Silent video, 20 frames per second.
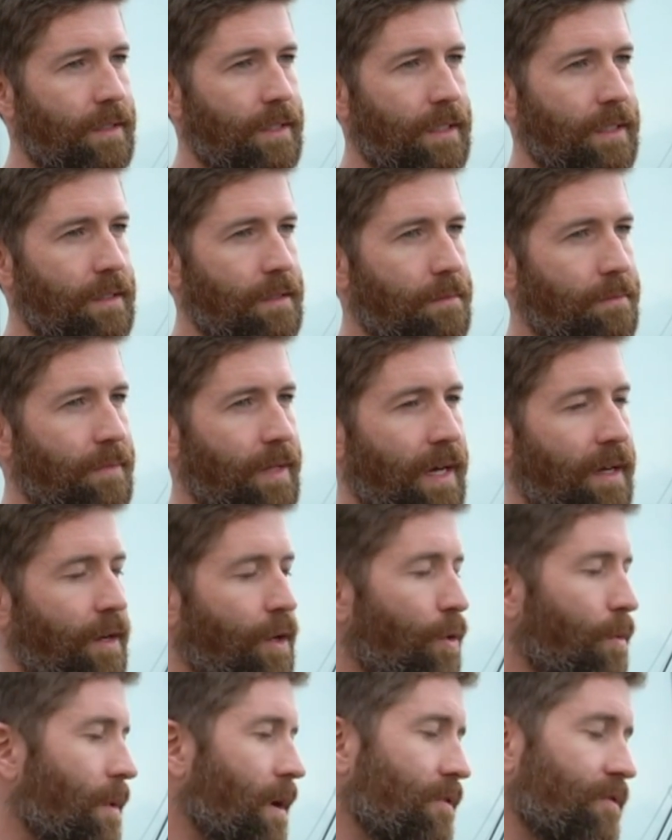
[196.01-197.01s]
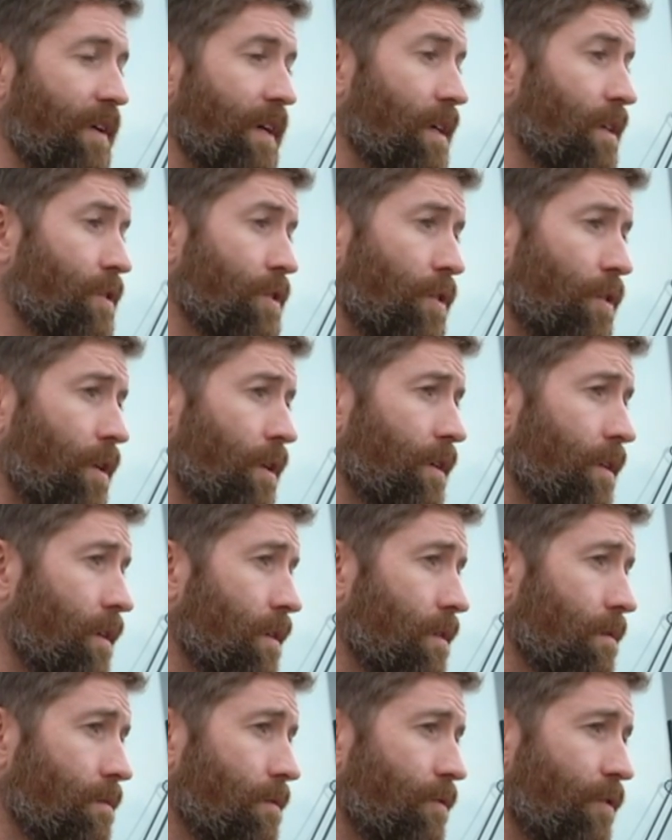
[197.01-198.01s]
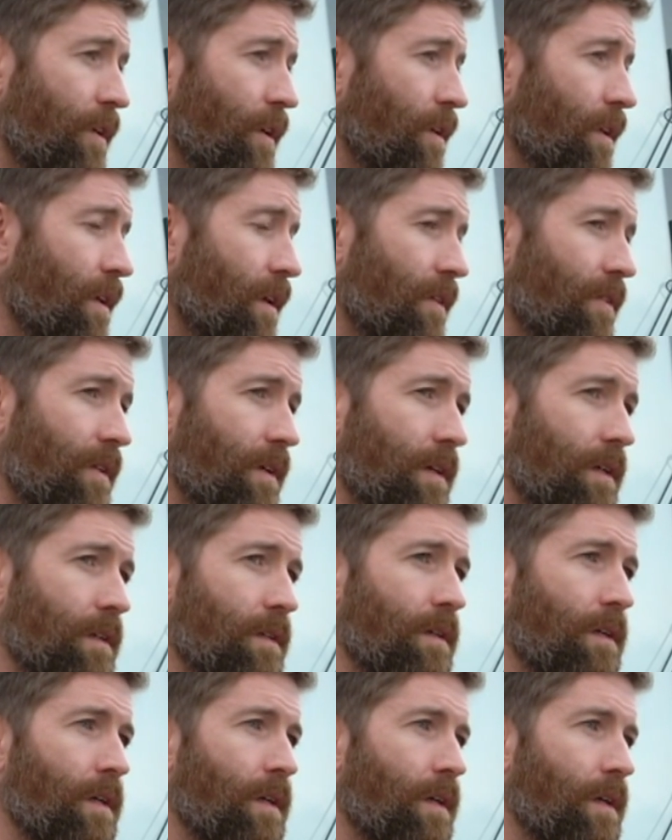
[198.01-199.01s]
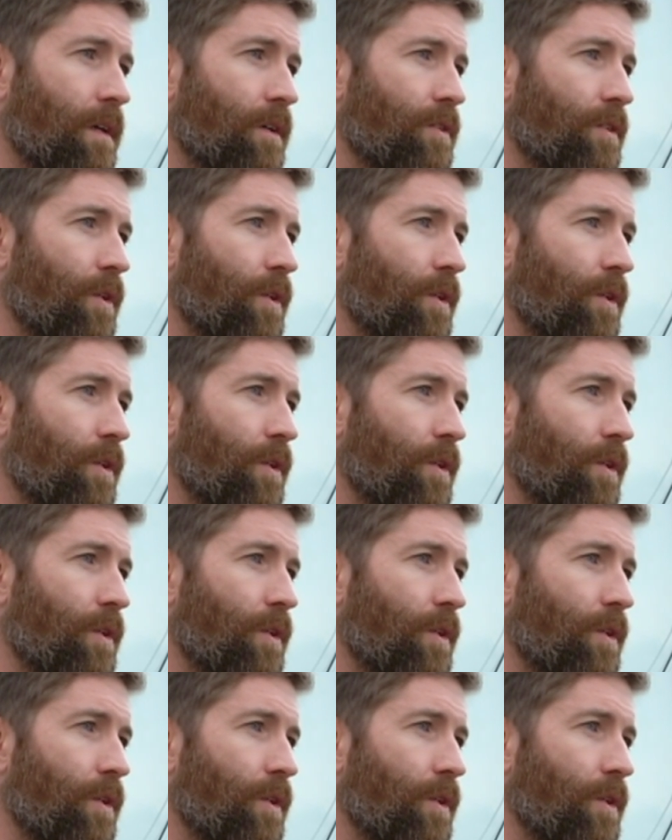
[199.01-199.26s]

uh, I know my fans aren't going to feel anything.